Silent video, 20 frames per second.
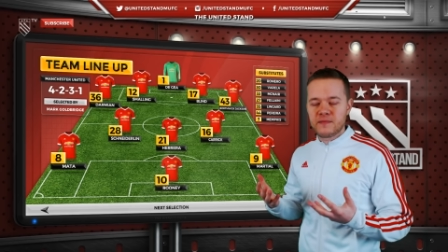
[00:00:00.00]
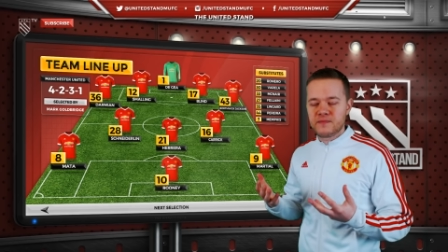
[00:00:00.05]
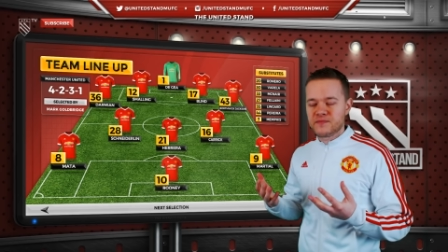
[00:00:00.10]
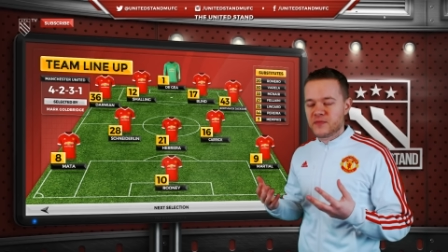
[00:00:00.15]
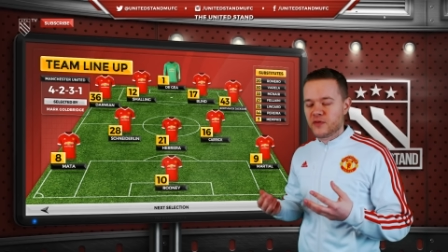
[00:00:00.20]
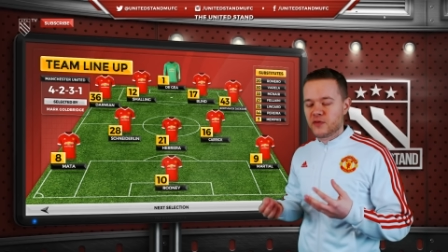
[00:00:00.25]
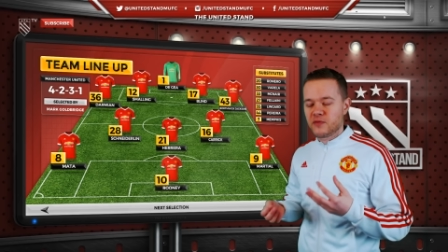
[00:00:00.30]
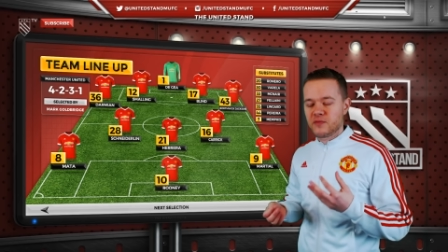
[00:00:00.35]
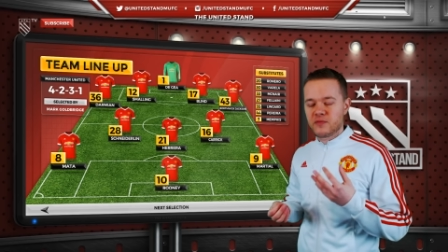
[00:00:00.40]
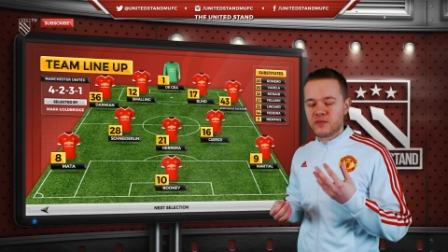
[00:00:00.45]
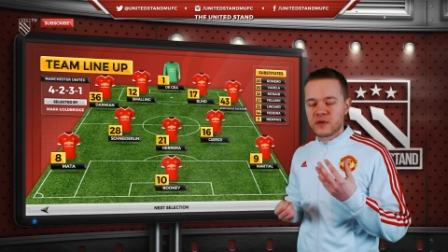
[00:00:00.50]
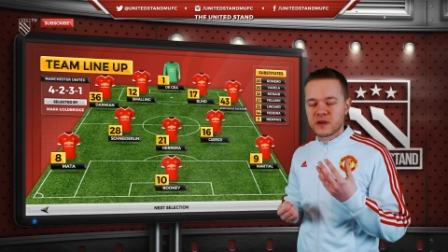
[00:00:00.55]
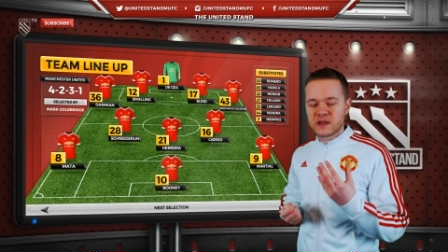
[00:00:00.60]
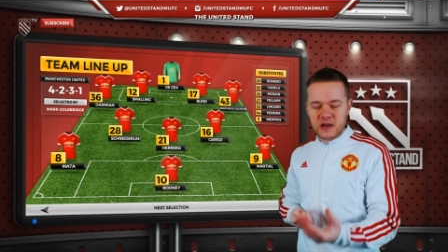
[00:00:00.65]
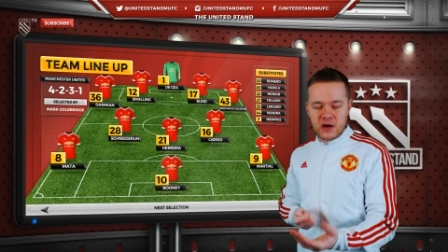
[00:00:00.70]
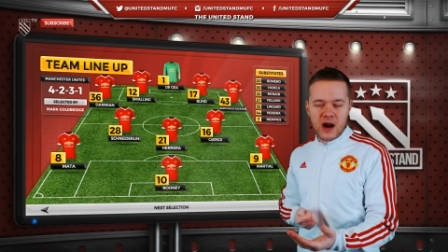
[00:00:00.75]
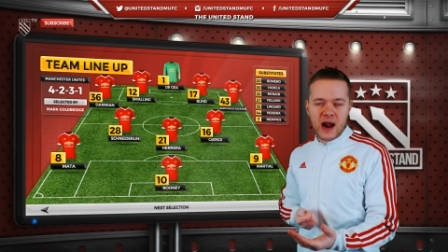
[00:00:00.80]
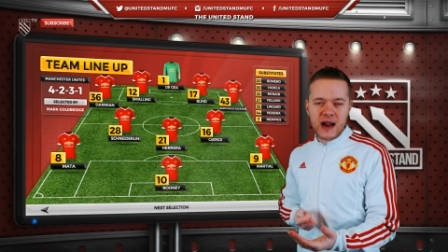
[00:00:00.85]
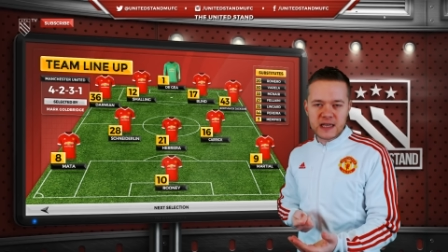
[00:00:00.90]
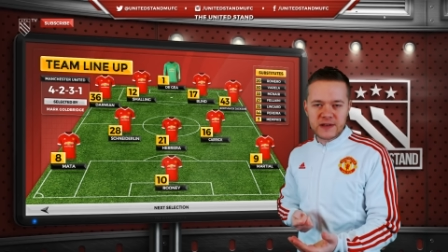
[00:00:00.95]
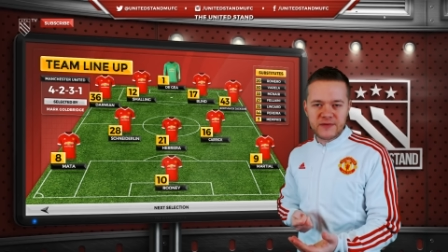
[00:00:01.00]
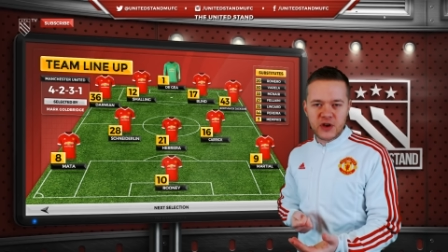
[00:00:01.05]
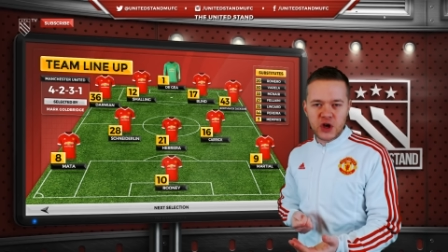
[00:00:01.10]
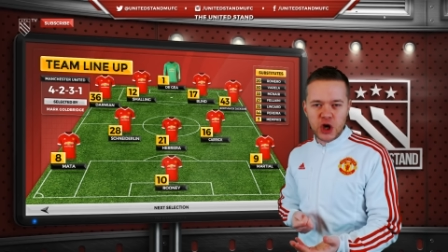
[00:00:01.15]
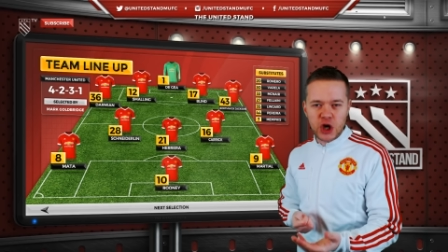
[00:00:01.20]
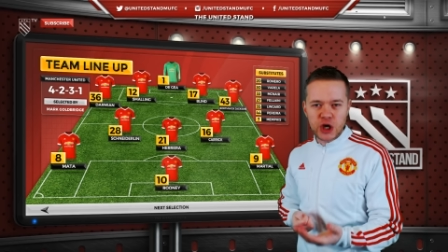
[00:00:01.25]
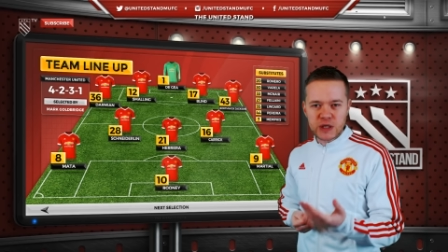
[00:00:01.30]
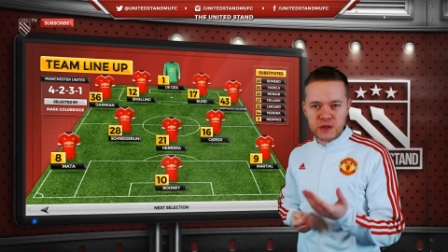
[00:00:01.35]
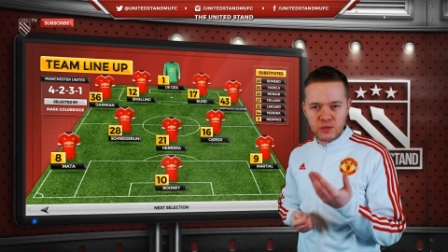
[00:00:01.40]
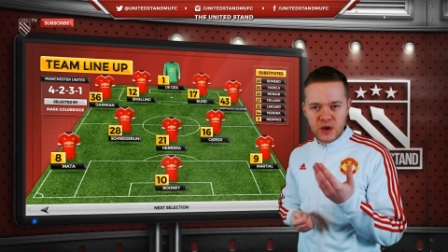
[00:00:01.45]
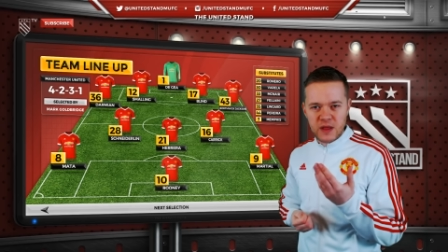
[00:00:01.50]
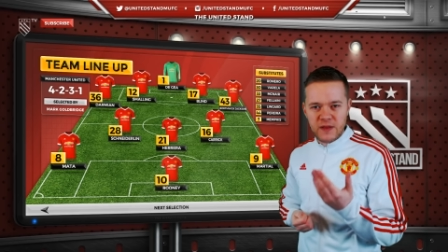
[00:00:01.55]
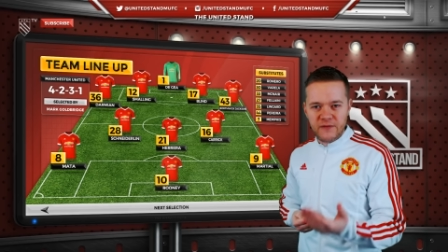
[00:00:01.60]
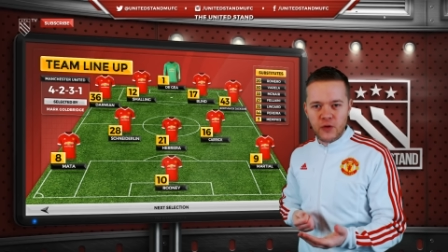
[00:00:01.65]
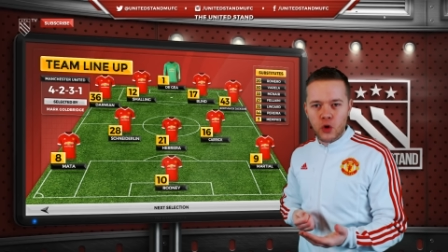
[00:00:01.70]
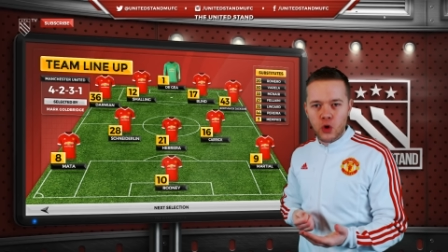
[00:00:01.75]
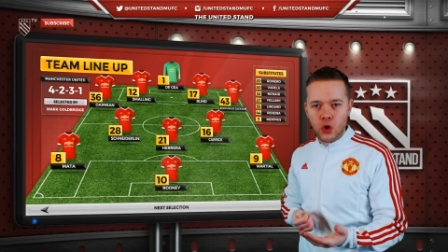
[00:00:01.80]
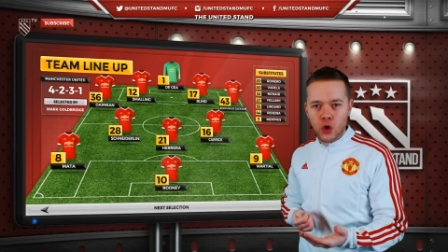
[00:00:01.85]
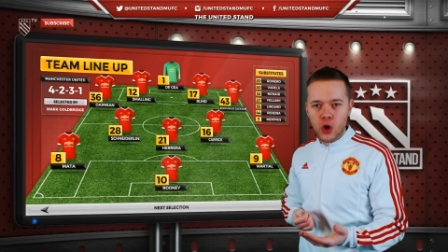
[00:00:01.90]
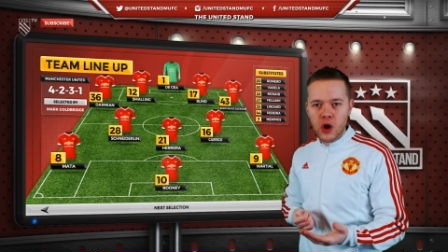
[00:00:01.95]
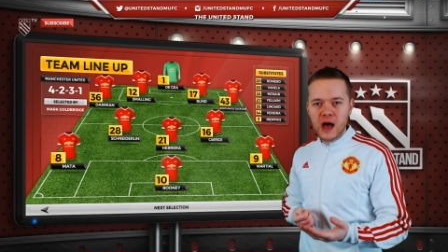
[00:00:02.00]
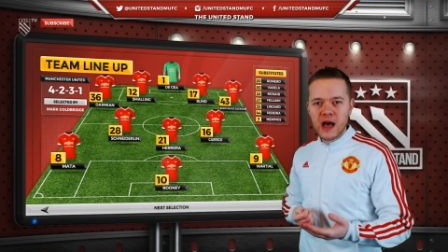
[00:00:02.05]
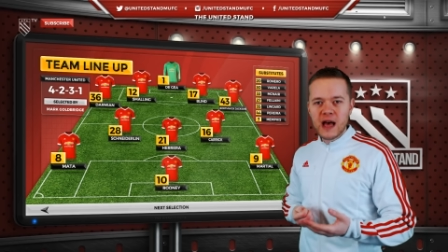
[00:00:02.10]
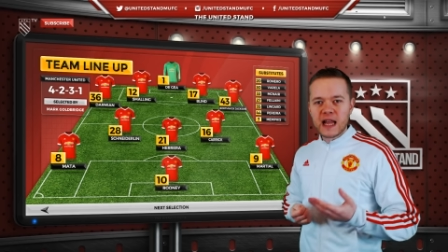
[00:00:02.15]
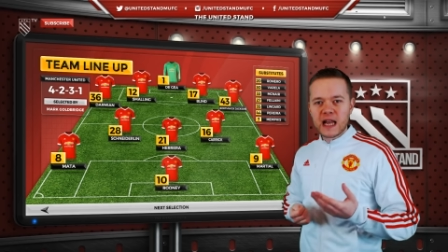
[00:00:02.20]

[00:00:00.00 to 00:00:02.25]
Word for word: um, from, with Sir Alex Ferguson with four.